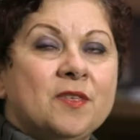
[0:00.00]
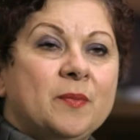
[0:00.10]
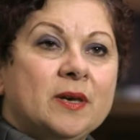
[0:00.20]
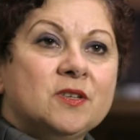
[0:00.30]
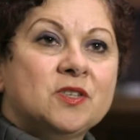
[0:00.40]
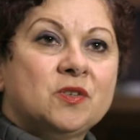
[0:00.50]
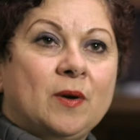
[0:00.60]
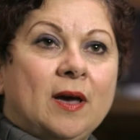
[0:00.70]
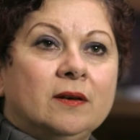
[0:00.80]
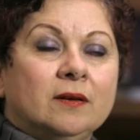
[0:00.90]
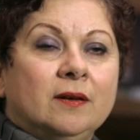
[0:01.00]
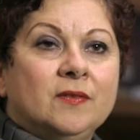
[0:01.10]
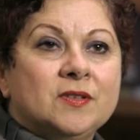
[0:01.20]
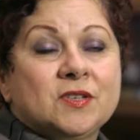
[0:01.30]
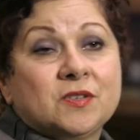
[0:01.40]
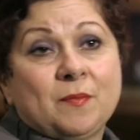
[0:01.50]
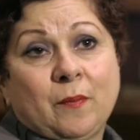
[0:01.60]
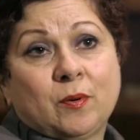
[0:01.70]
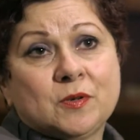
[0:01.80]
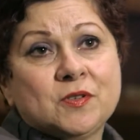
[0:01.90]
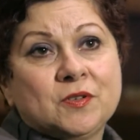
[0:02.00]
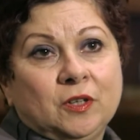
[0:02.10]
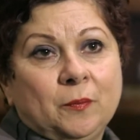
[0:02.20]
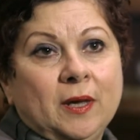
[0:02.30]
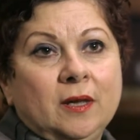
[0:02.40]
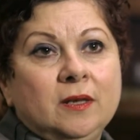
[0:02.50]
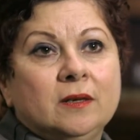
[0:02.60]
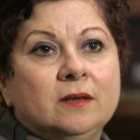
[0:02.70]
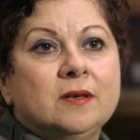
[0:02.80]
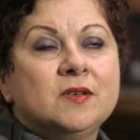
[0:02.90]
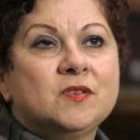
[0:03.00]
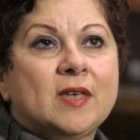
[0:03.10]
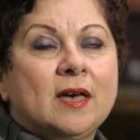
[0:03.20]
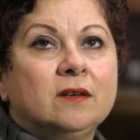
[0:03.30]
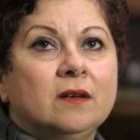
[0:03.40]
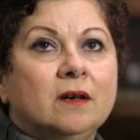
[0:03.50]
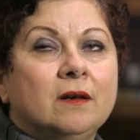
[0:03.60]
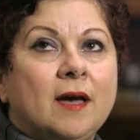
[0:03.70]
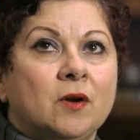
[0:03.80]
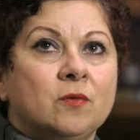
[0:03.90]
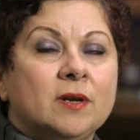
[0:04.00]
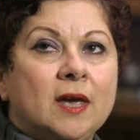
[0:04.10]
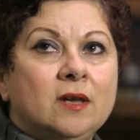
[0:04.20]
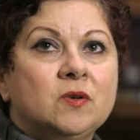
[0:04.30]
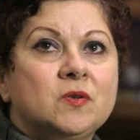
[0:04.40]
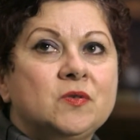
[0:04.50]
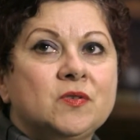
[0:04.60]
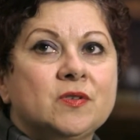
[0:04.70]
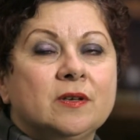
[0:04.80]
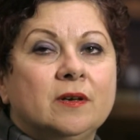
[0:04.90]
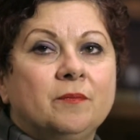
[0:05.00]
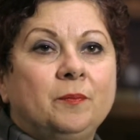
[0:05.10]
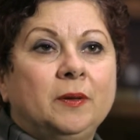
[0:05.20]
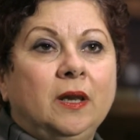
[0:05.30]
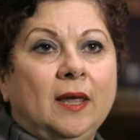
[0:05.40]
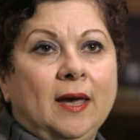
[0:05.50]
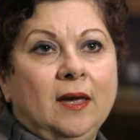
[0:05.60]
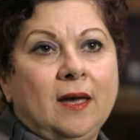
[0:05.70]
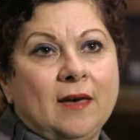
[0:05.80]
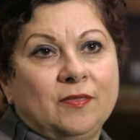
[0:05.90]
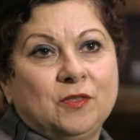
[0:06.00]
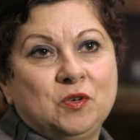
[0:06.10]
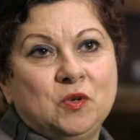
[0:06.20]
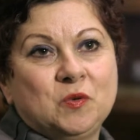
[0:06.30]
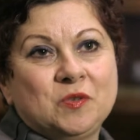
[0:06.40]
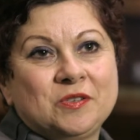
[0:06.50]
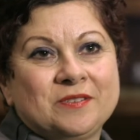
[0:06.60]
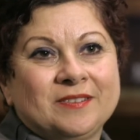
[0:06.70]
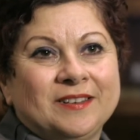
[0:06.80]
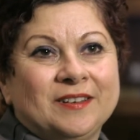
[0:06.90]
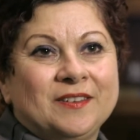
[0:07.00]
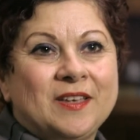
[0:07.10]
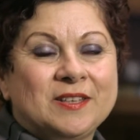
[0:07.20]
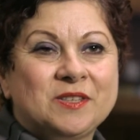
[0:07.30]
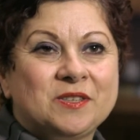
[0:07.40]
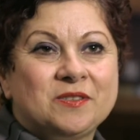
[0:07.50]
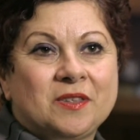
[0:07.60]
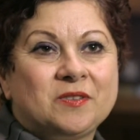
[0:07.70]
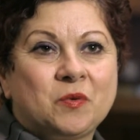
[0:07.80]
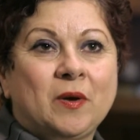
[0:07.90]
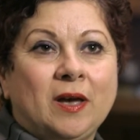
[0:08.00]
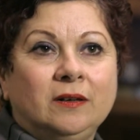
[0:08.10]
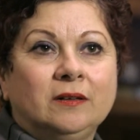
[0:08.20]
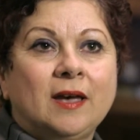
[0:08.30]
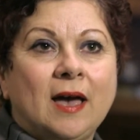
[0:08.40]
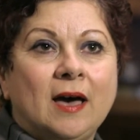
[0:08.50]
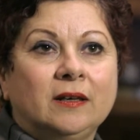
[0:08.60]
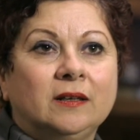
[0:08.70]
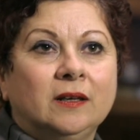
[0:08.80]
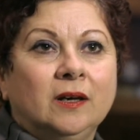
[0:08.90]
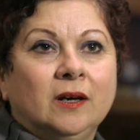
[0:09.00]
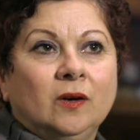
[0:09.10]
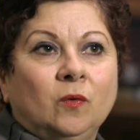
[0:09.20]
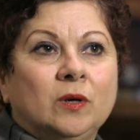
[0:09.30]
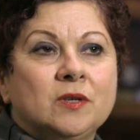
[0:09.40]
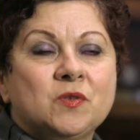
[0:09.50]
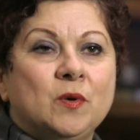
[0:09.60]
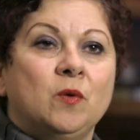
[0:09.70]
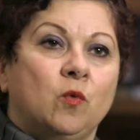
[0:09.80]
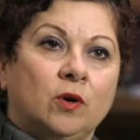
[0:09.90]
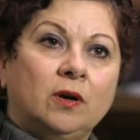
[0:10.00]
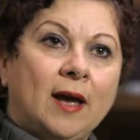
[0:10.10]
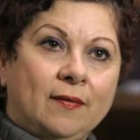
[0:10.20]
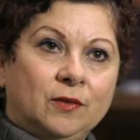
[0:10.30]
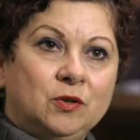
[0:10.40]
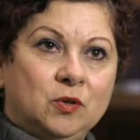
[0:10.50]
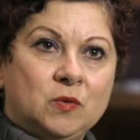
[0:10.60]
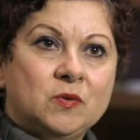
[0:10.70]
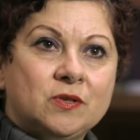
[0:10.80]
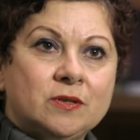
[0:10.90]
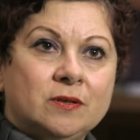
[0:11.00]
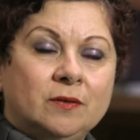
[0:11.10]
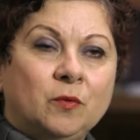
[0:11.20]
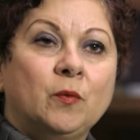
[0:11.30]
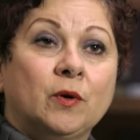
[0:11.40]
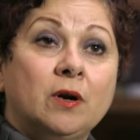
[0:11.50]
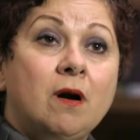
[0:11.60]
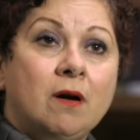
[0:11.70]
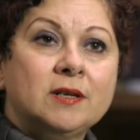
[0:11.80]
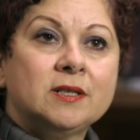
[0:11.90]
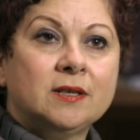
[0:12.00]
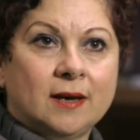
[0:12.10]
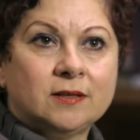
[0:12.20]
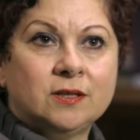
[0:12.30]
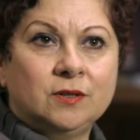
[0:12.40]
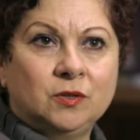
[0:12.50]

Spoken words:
the biggest threat, and this is my personal opinion, is that aggregators play at the news. That's the way I look at it, whereas we work at the news. We work hard to get to the